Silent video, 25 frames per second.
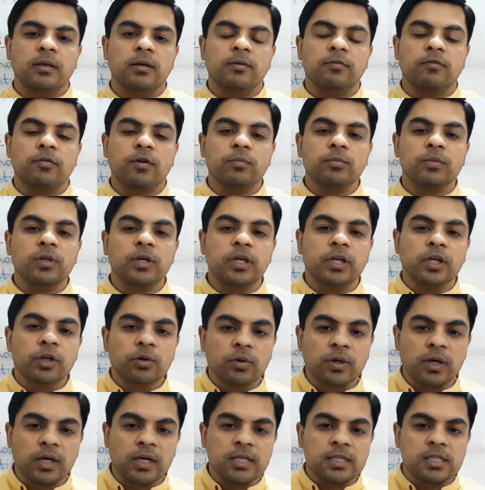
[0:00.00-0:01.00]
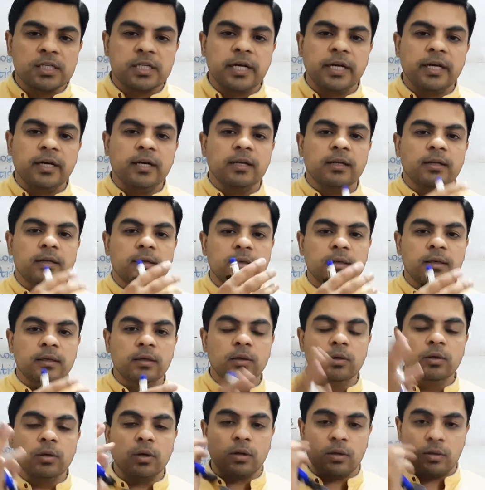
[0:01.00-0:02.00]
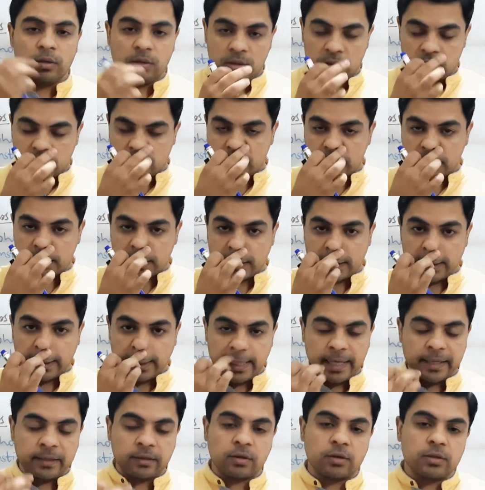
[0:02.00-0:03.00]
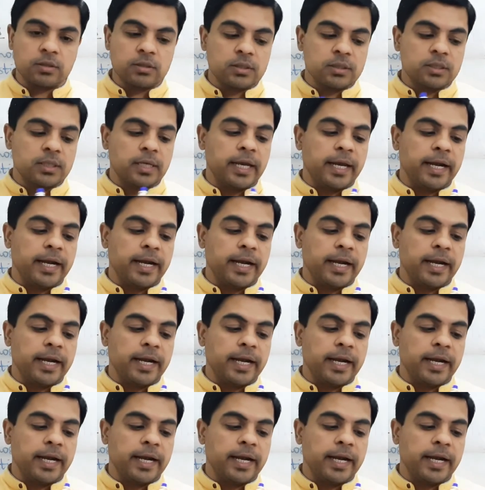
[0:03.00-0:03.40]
from the neutral state loses the electrons